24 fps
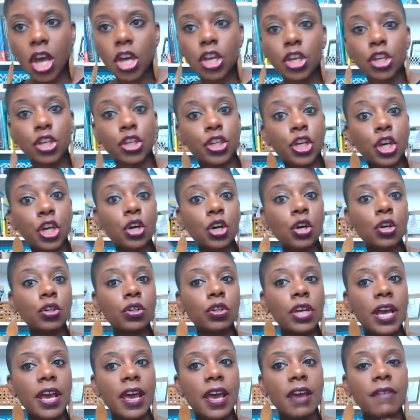
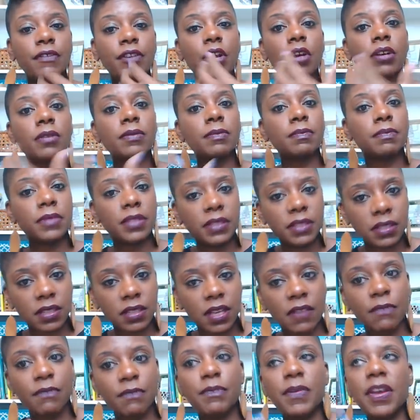if you've
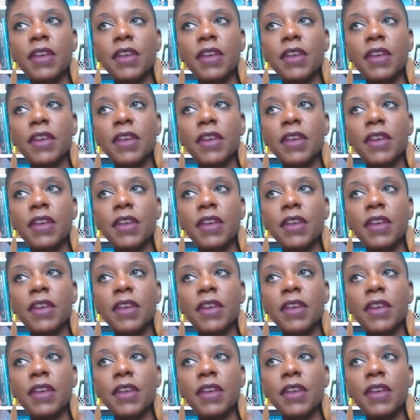been